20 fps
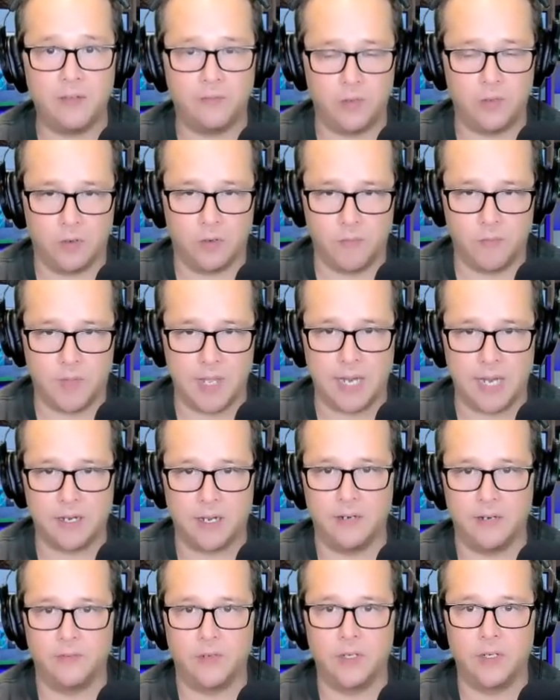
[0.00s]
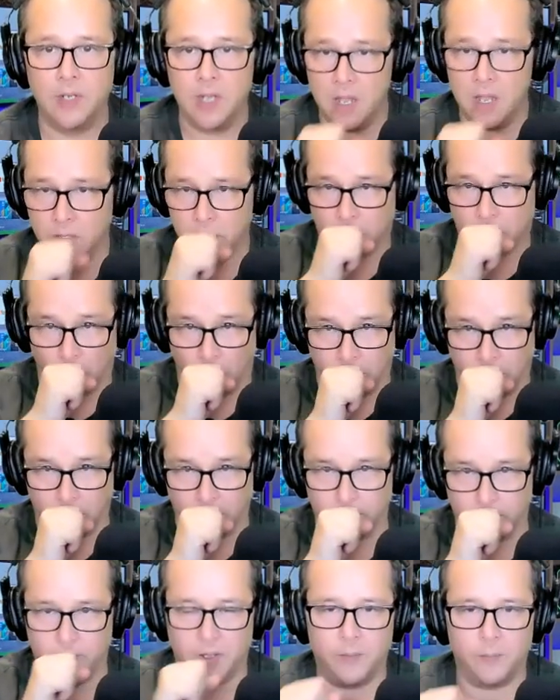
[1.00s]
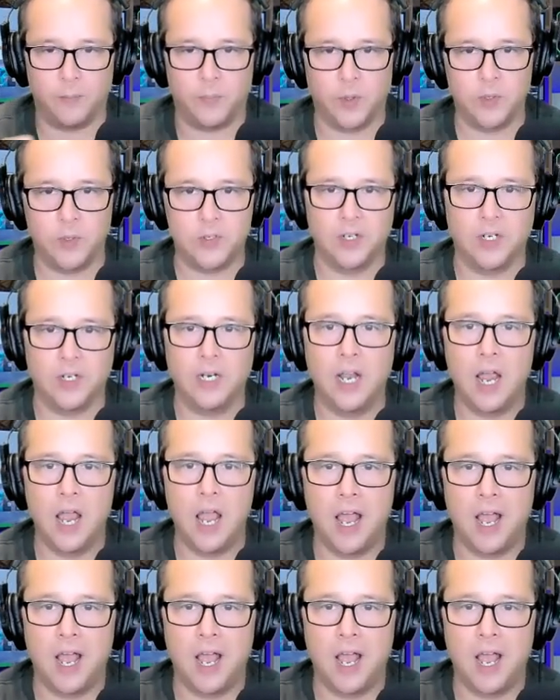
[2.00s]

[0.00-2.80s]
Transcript: if you're that kind of a stalker person,